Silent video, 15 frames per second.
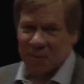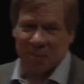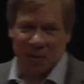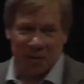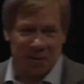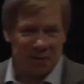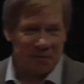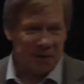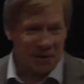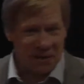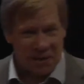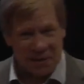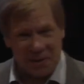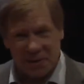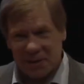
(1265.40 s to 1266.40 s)

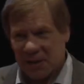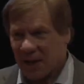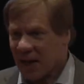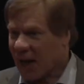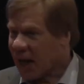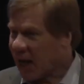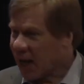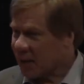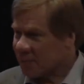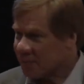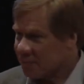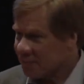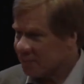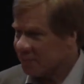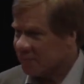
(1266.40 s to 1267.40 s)
perseverance, um,
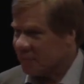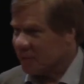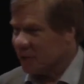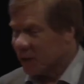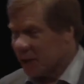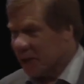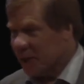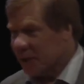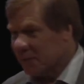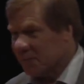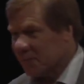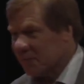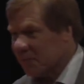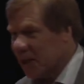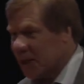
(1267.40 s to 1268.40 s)
learning,
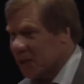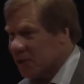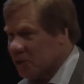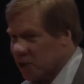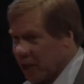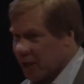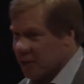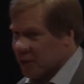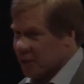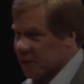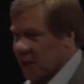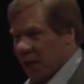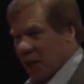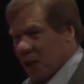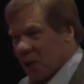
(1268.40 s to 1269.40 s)
making changes,
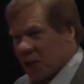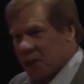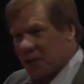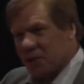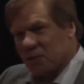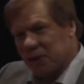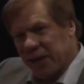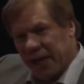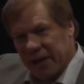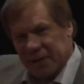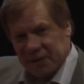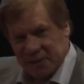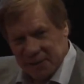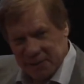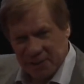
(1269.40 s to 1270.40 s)
you
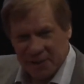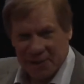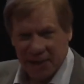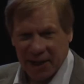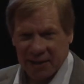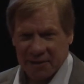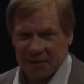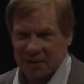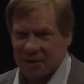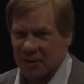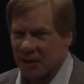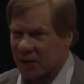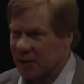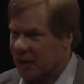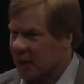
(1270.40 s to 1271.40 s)
get success. And
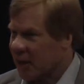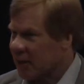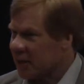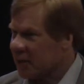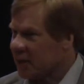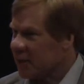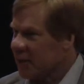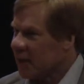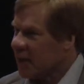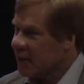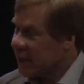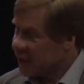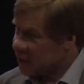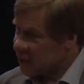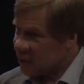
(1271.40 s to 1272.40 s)
so I, I think
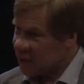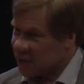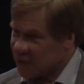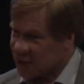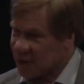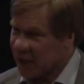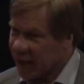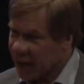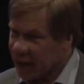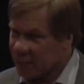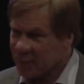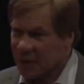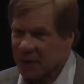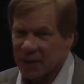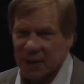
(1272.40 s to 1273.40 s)
that's the
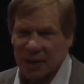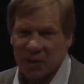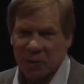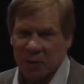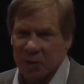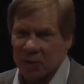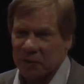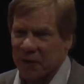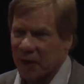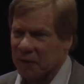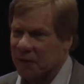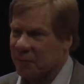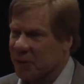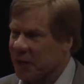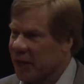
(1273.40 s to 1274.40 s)
same in the world of health
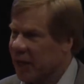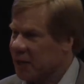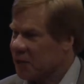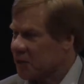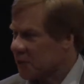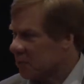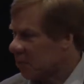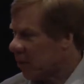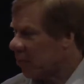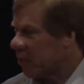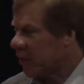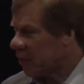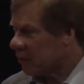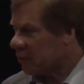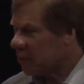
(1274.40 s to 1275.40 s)
communications and public
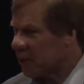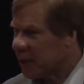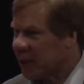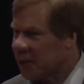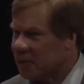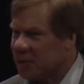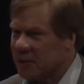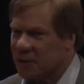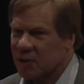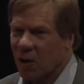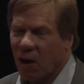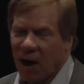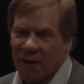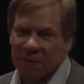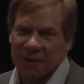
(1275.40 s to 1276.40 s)
health communications. It's
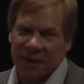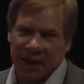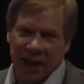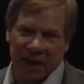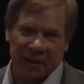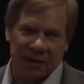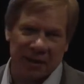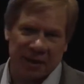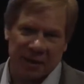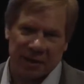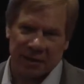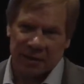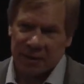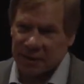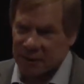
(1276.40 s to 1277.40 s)
often not linear.